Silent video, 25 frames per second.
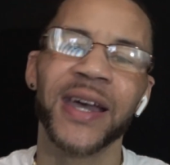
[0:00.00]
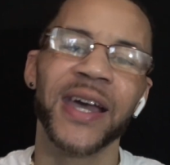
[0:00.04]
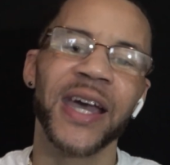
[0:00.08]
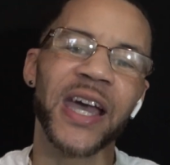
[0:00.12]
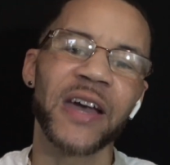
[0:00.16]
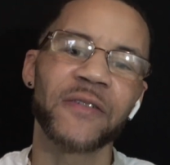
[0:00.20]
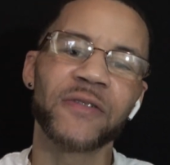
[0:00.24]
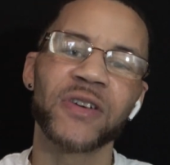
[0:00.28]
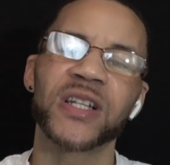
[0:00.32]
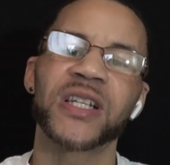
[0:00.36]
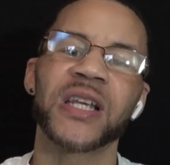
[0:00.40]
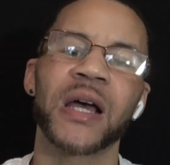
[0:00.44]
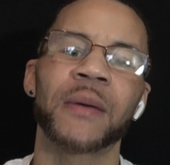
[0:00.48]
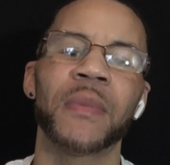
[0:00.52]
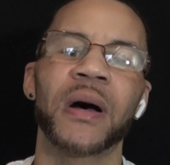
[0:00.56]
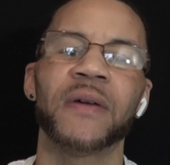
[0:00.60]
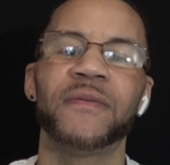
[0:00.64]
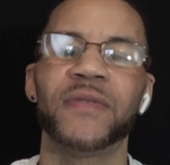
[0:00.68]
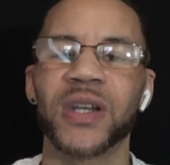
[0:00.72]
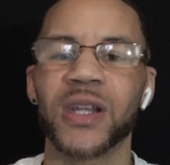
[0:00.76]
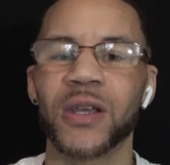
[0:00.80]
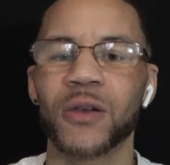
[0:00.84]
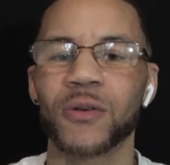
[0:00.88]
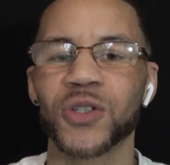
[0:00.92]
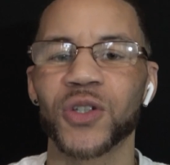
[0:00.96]
Every time my
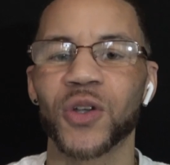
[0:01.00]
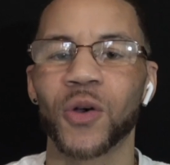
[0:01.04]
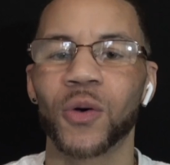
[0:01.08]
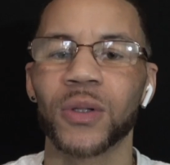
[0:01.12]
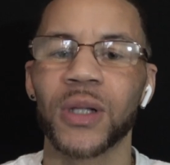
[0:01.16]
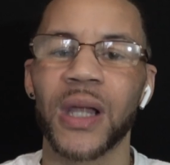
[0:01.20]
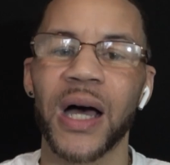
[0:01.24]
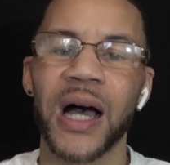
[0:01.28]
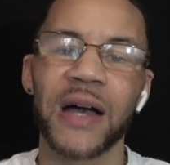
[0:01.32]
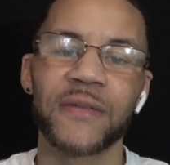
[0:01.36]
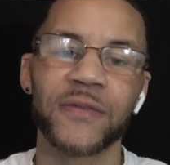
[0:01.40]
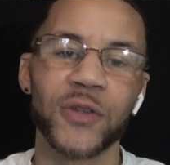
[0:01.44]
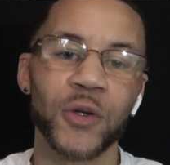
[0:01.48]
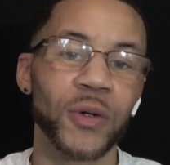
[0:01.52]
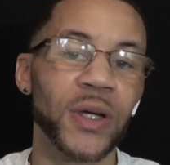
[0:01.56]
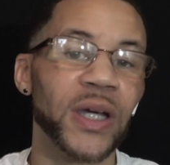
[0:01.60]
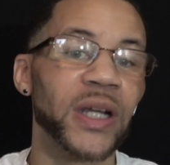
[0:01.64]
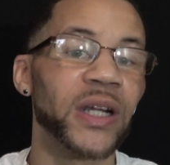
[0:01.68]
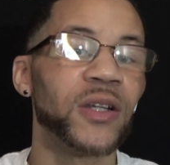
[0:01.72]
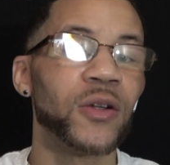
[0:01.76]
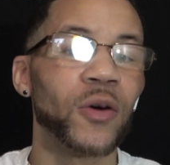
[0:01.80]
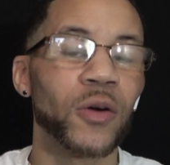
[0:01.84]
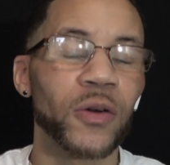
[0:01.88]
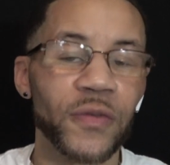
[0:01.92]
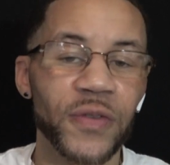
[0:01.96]
videos go live, you'll get
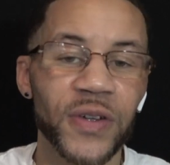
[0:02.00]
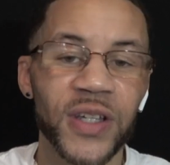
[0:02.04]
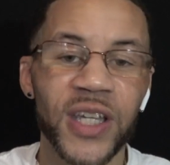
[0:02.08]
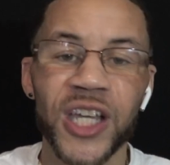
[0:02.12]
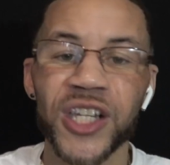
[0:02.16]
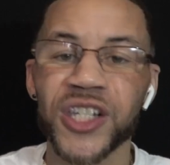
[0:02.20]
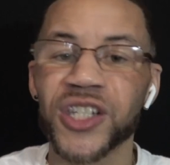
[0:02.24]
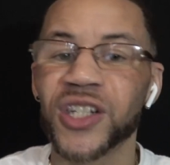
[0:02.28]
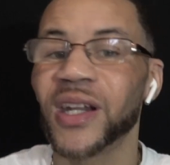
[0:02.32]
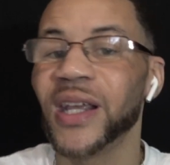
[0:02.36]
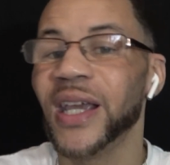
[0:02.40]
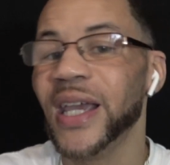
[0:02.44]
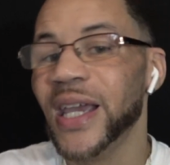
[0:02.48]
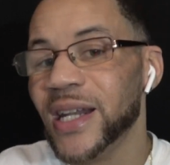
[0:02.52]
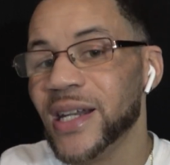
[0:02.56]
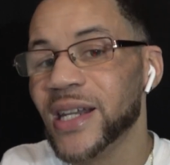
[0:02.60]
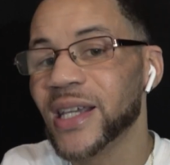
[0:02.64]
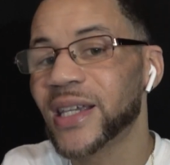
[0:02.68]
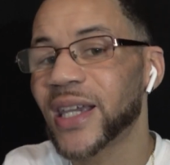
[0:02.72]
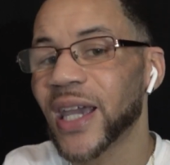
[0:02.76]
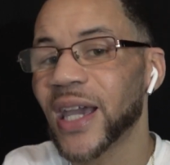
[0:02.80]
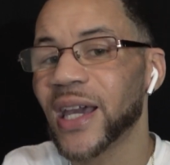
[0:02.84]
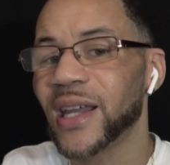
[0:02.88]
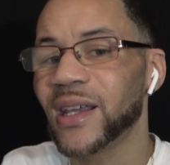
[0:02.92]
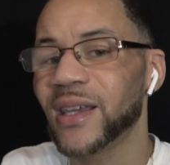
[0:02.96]
a notification
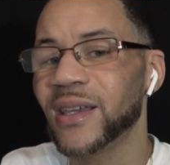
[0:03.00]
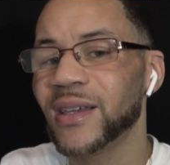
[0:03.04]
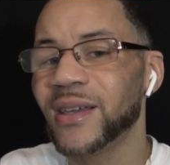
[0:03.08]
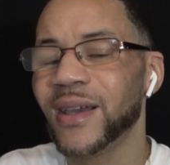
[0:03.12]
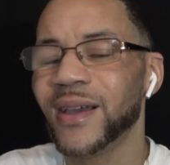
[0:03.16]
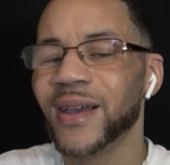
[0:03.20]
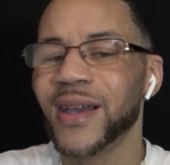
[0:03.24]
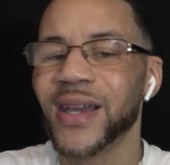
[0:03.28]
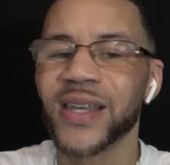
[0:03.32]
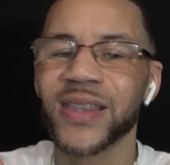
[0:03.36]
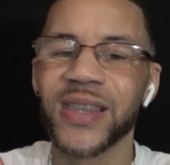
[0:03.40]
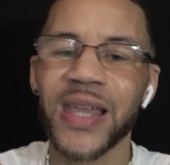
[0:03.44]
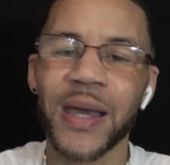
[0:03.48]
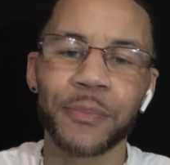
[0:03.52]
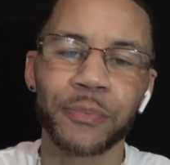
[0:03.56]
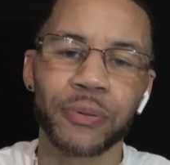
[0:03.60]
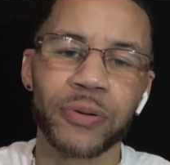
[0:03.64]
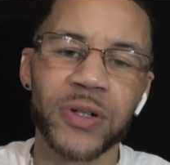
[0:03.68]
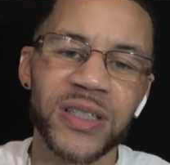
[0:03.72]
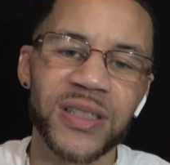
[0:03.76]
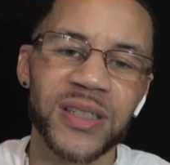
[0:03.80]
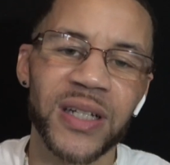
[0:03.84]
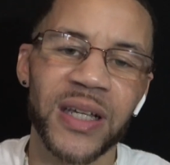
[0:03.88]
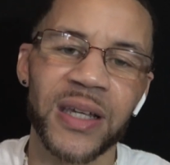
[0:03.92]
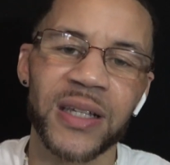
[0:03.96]
indicating that
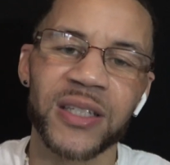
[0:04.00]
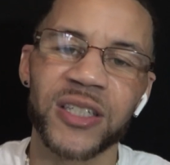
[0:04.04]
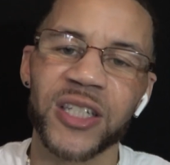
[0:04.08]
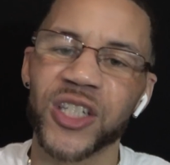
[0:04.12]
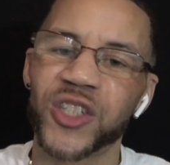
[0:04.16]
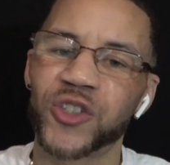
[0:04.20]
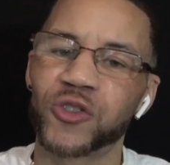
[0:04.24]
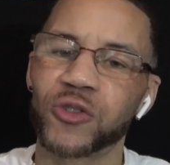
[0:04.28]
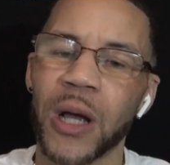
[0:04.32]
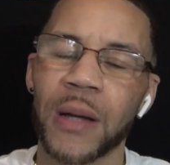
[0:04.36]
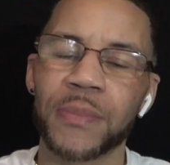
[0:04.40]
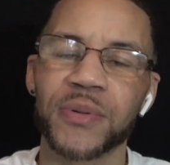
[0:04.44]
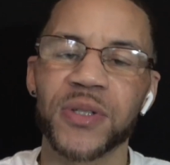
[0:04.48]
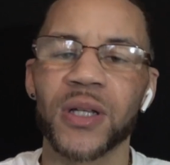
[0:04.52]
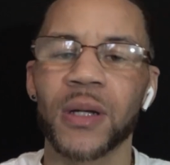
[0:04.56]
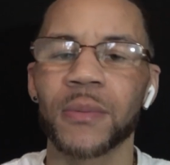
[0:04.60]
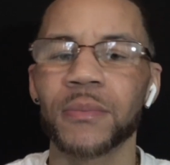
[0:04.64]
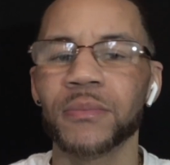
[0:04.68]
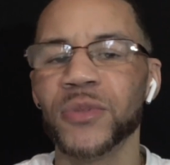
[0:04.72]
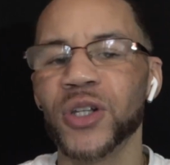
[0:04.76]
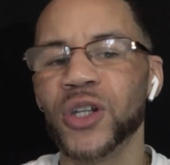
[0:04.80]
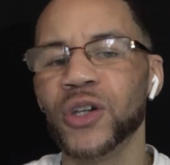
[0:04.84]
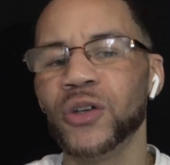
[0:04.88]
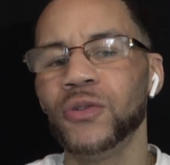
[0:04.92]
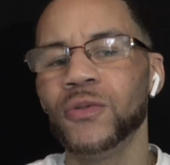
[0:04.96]
Pristine just dropped
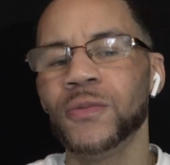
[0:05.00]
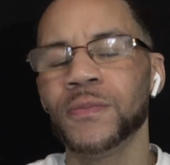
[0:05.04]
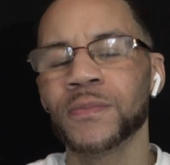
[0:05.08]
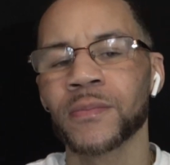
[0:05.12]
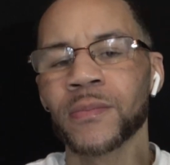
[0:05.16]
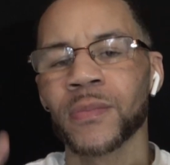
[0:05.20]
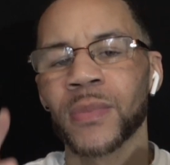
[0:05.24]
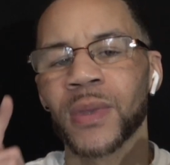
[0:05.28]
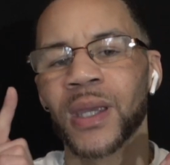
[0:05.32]
something new.